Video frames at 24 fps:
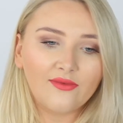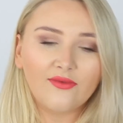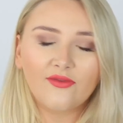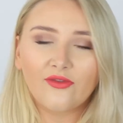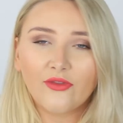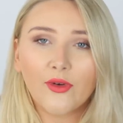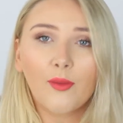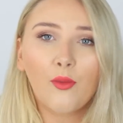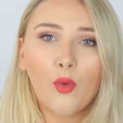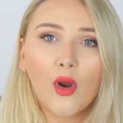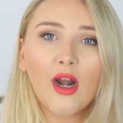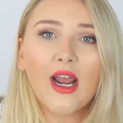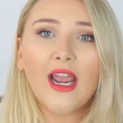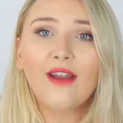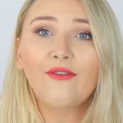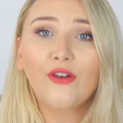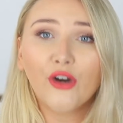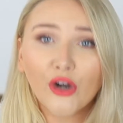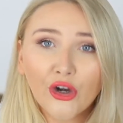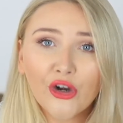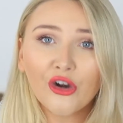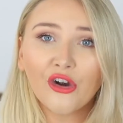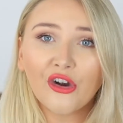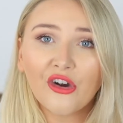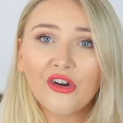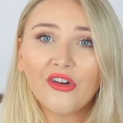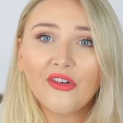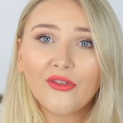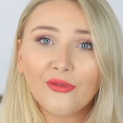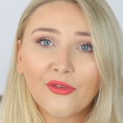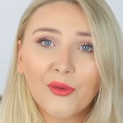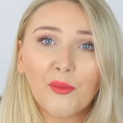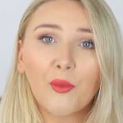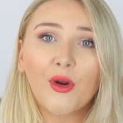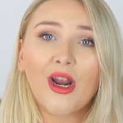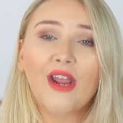from what I've heard,
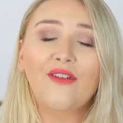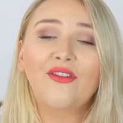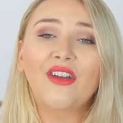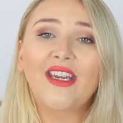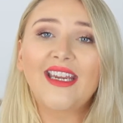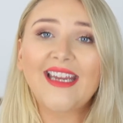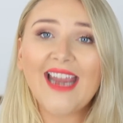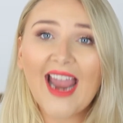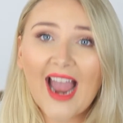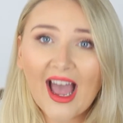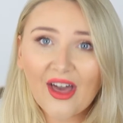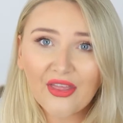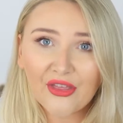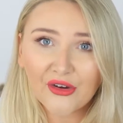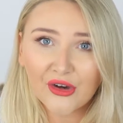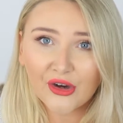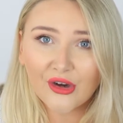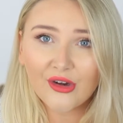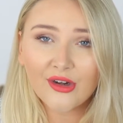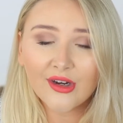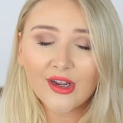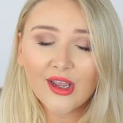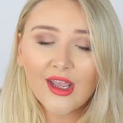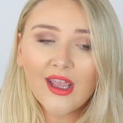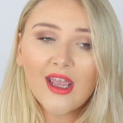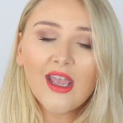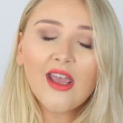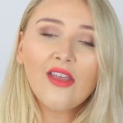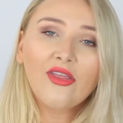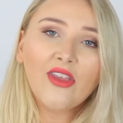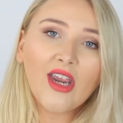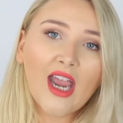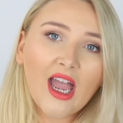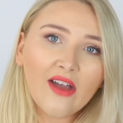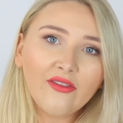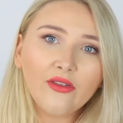from what I've gathered,
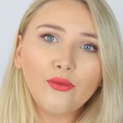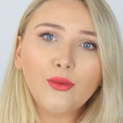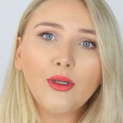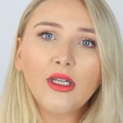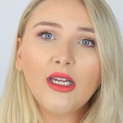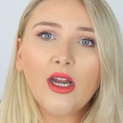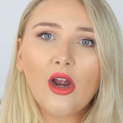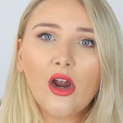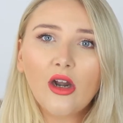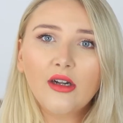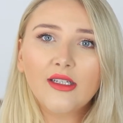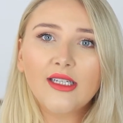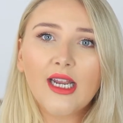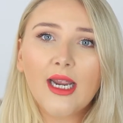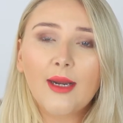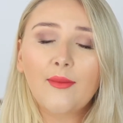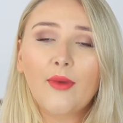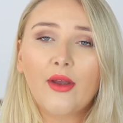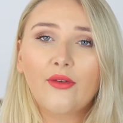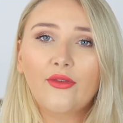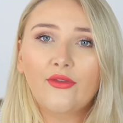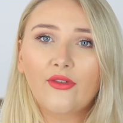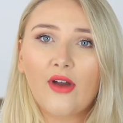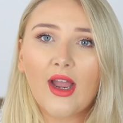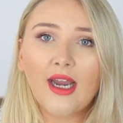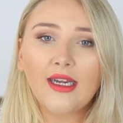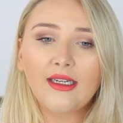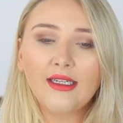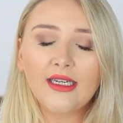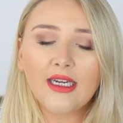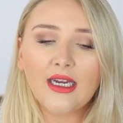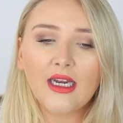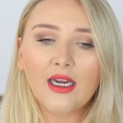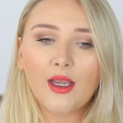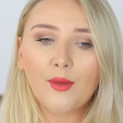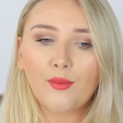they have a really hard time at
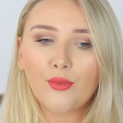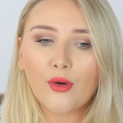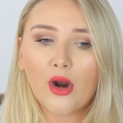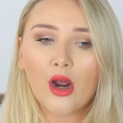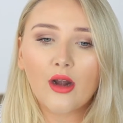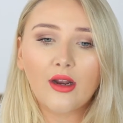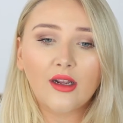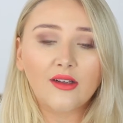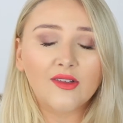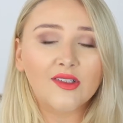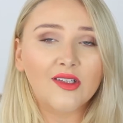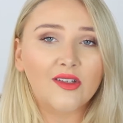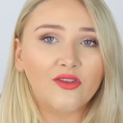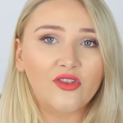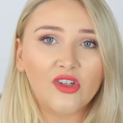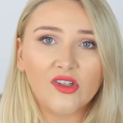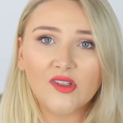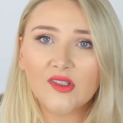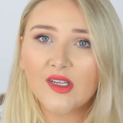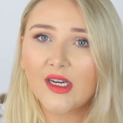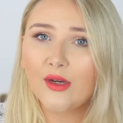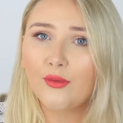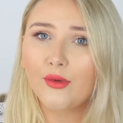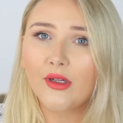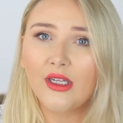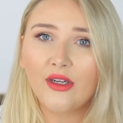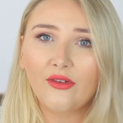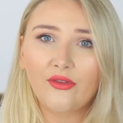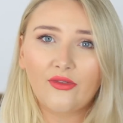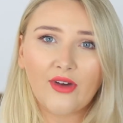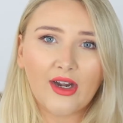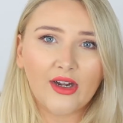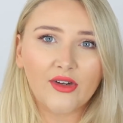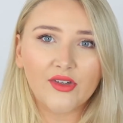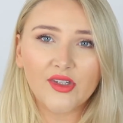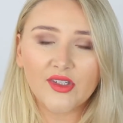finding products just like really
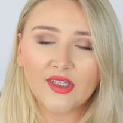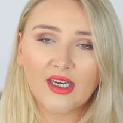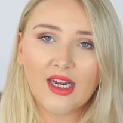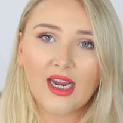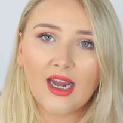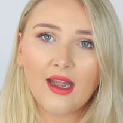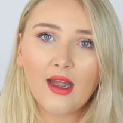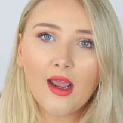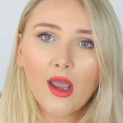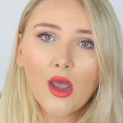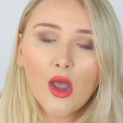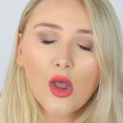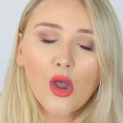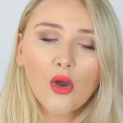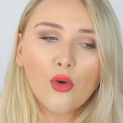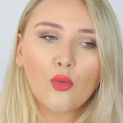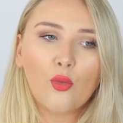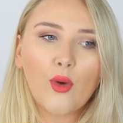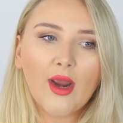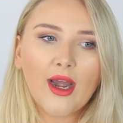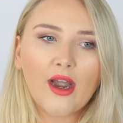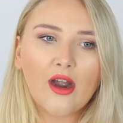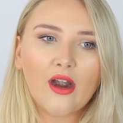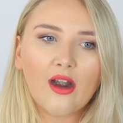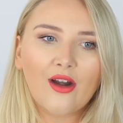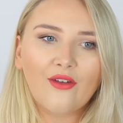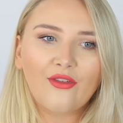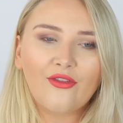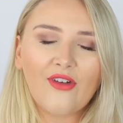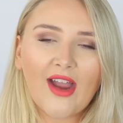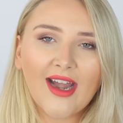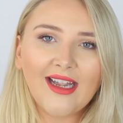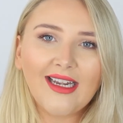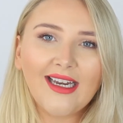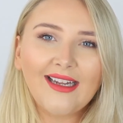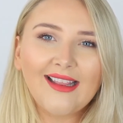fair skin, where
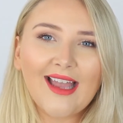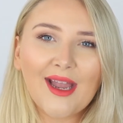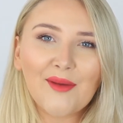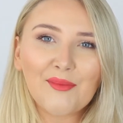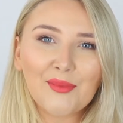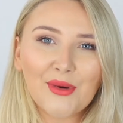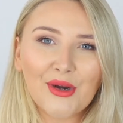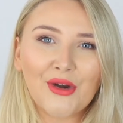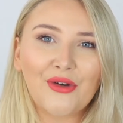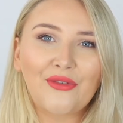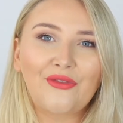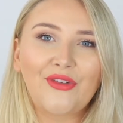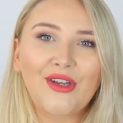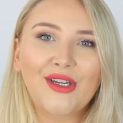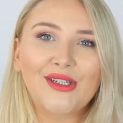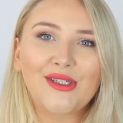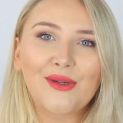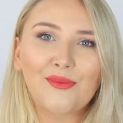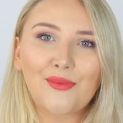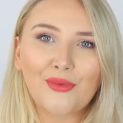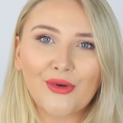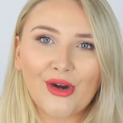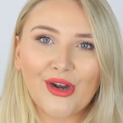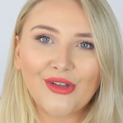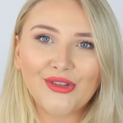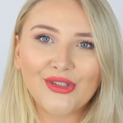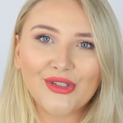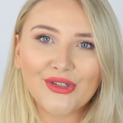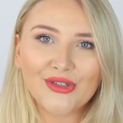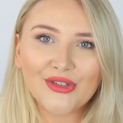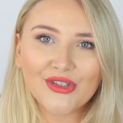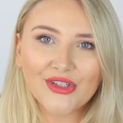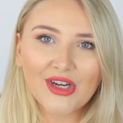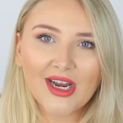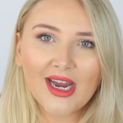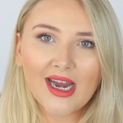finding that perfect
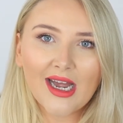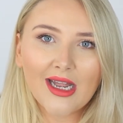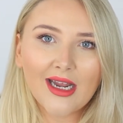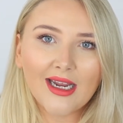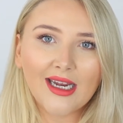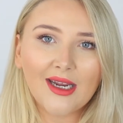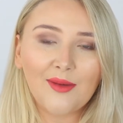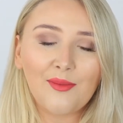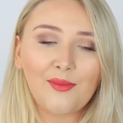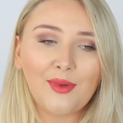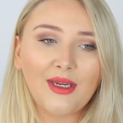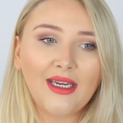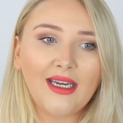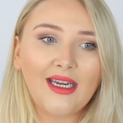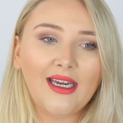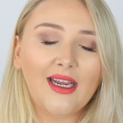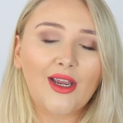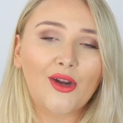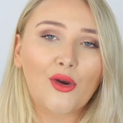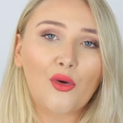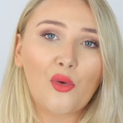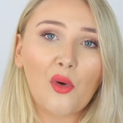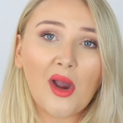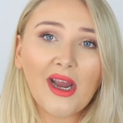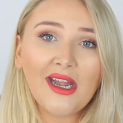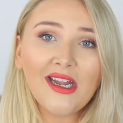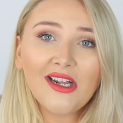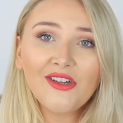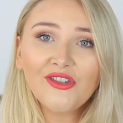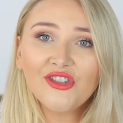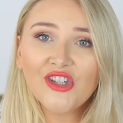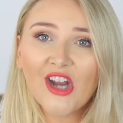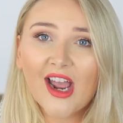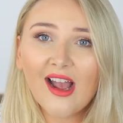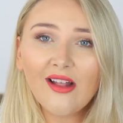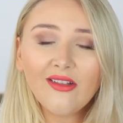bronzer shade can be quite
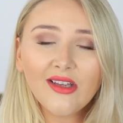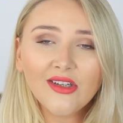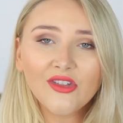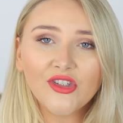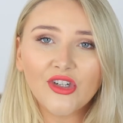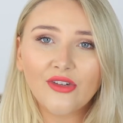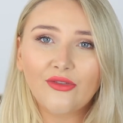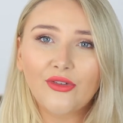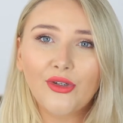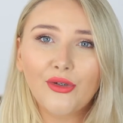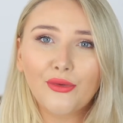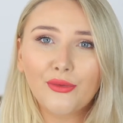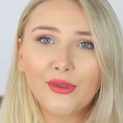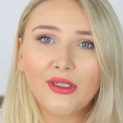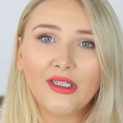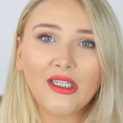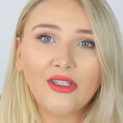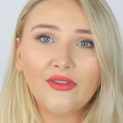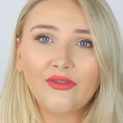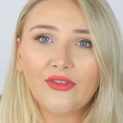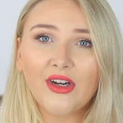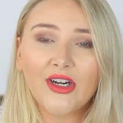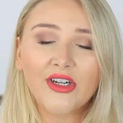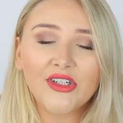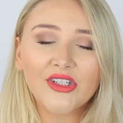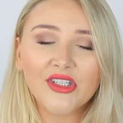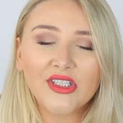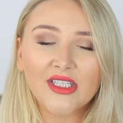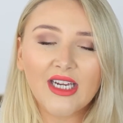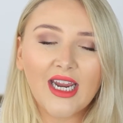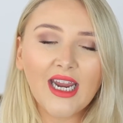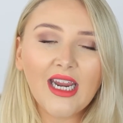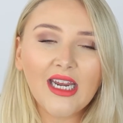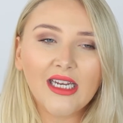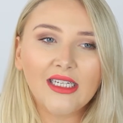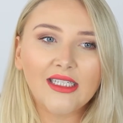a challenge if you're really fair
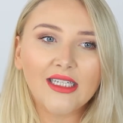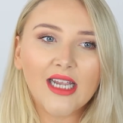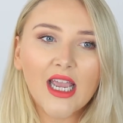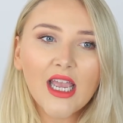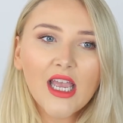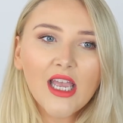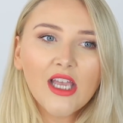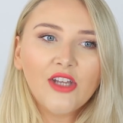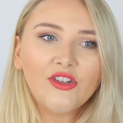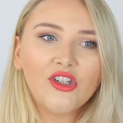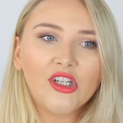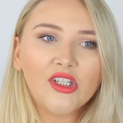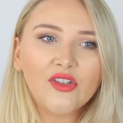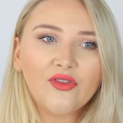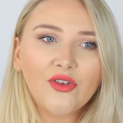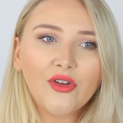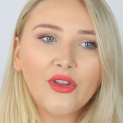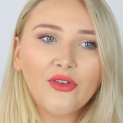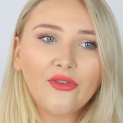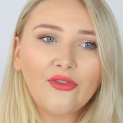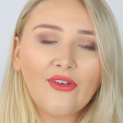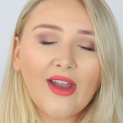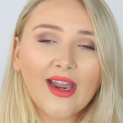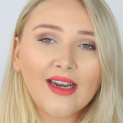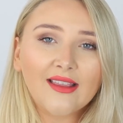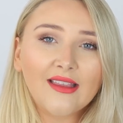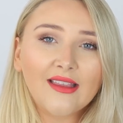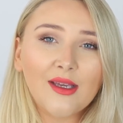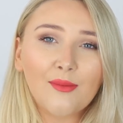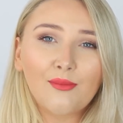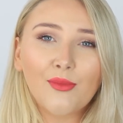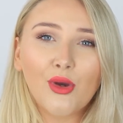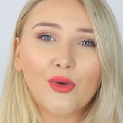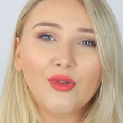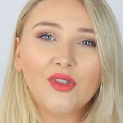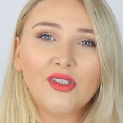skinned, just for the fact
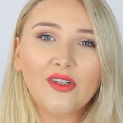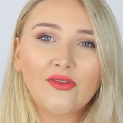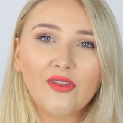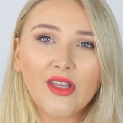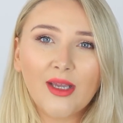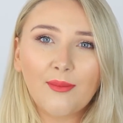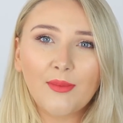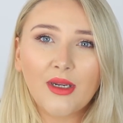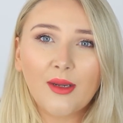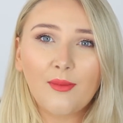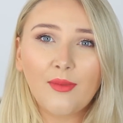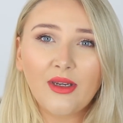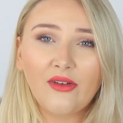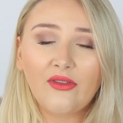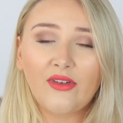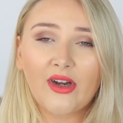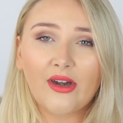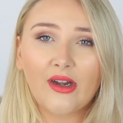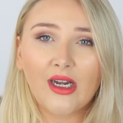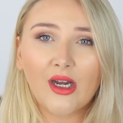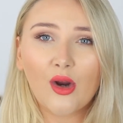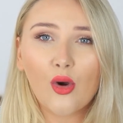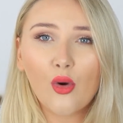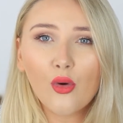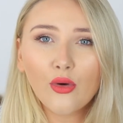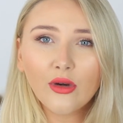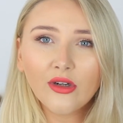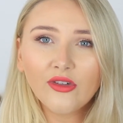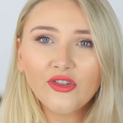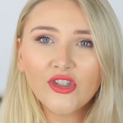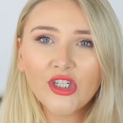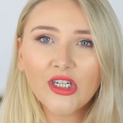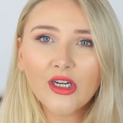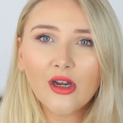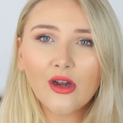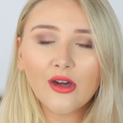that most of them can be very
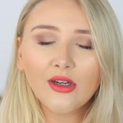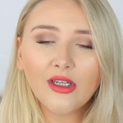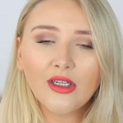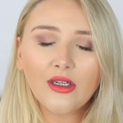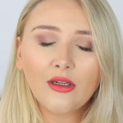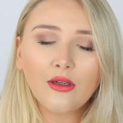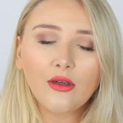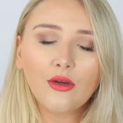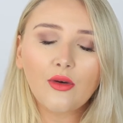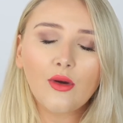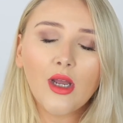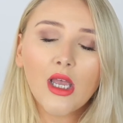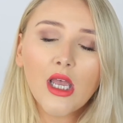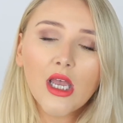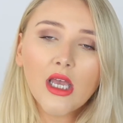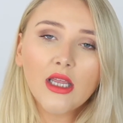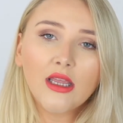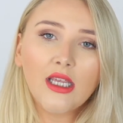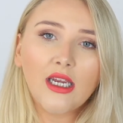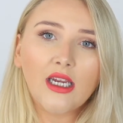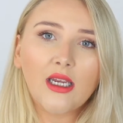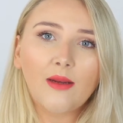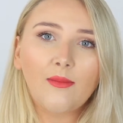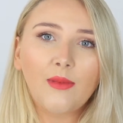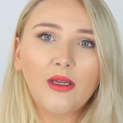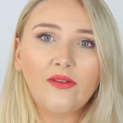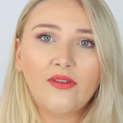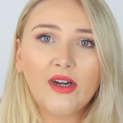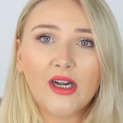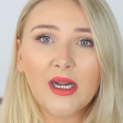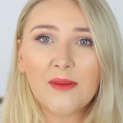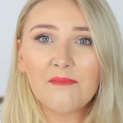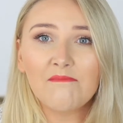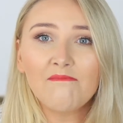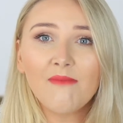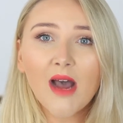orangey on you, they can be
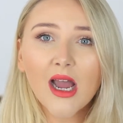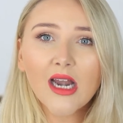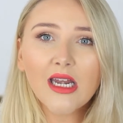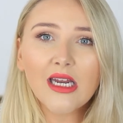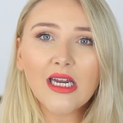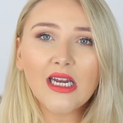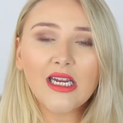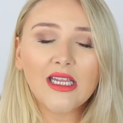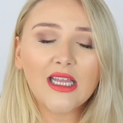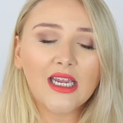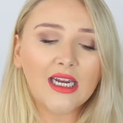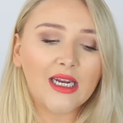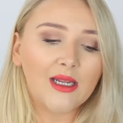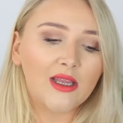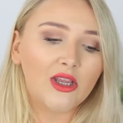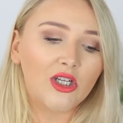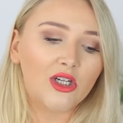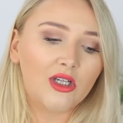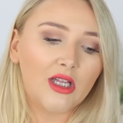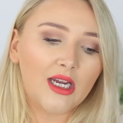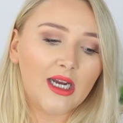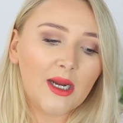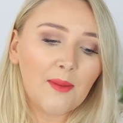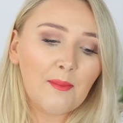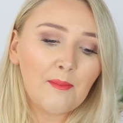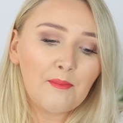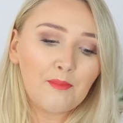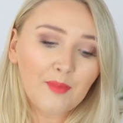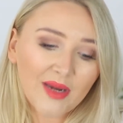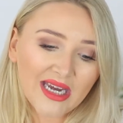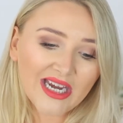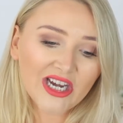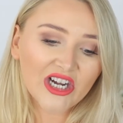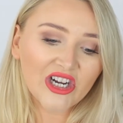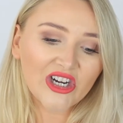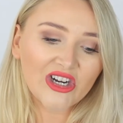very muddy, they can look like a
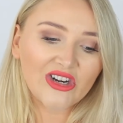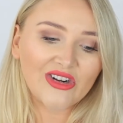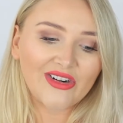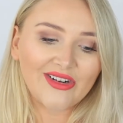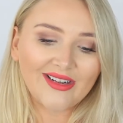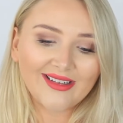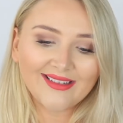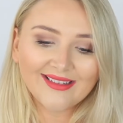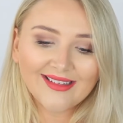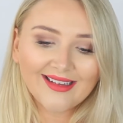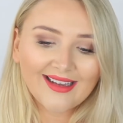beard.